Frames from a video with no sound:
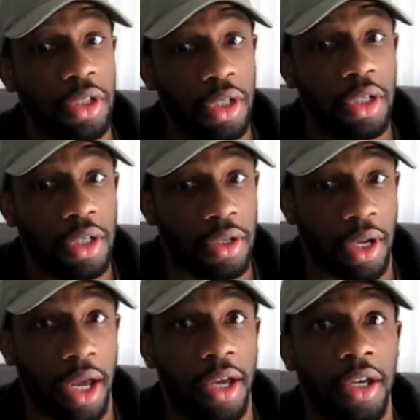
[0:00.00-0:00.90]

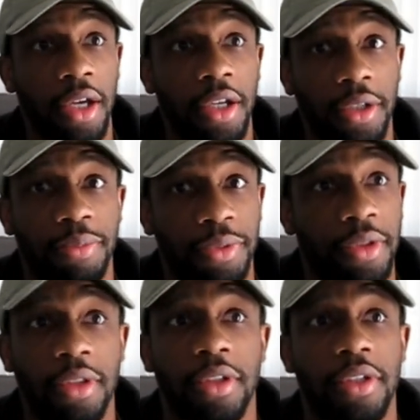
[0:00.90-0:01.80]

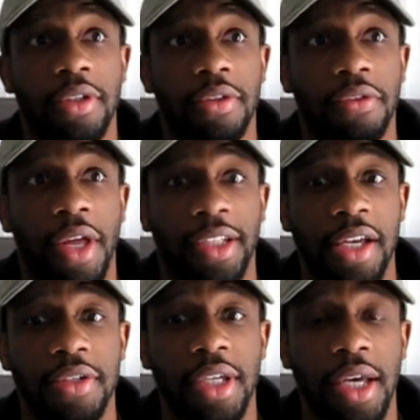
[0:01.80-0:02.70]
Okay, like
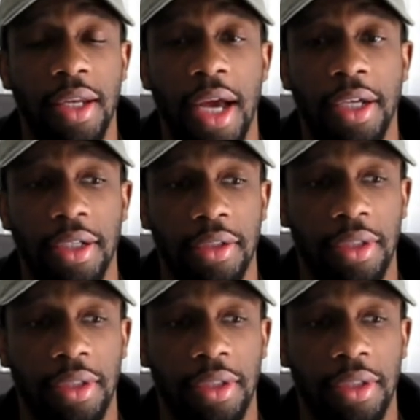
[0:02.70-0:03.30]
they said, like